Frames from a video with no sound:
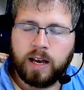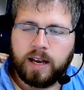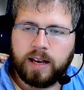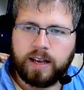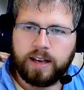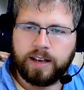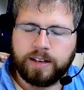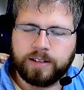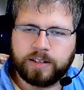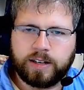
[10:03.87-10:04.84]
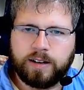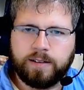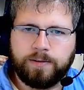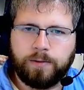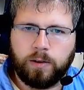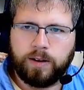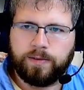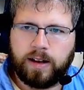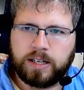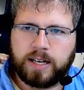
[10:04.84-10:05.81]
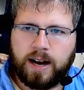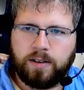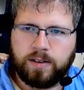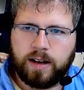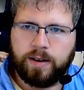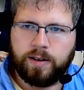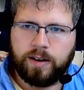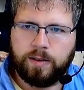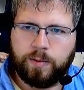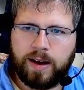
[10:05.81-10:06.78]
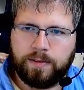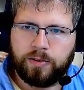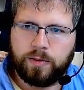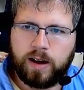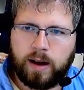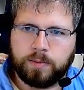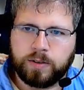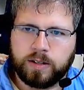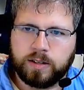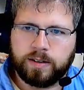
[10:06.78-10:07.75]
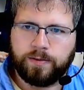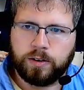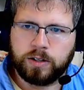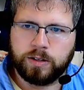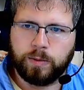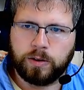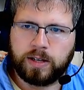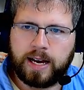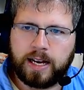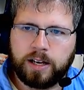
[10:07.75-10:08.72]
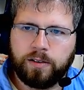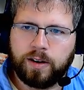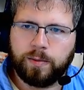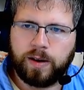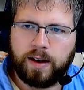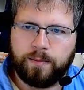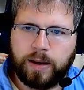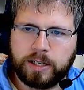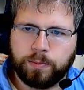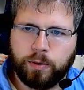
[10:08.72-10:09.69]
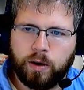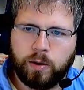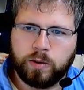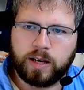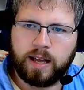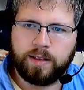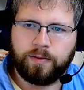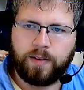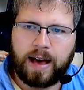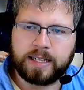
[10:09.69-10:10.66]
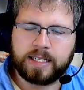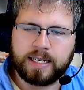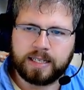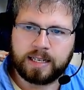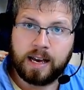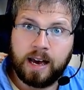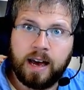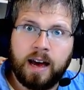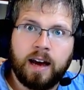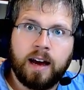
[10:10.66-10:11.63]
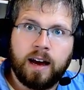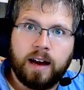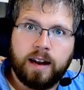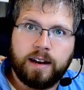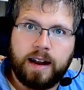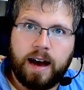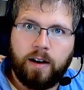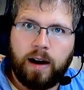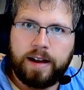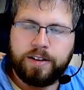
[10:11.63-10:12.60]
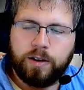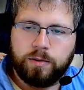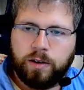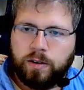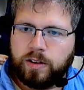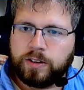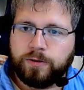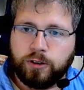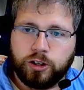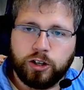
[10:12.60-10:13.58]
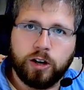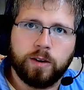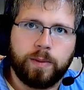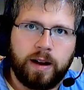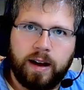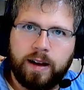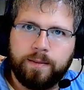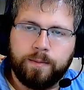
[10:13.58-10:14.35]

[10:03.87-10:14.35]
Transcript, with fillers: is fully fleshed out. And we have three options. The first is most accurate, we have best prose, and fastest. Now, I don't know this for sure, but I am